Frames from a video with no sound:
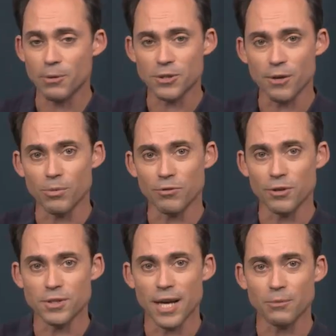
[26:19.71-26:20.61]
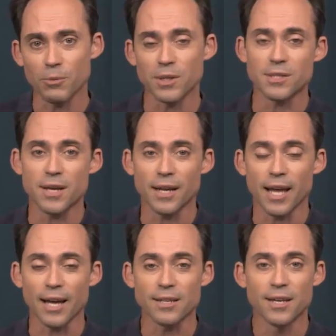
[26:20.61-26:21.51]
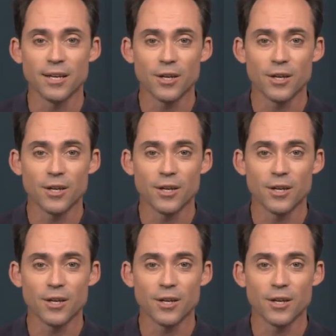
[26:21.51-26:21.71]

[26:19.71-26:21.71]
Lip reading: We started with the first act, we went to the second act.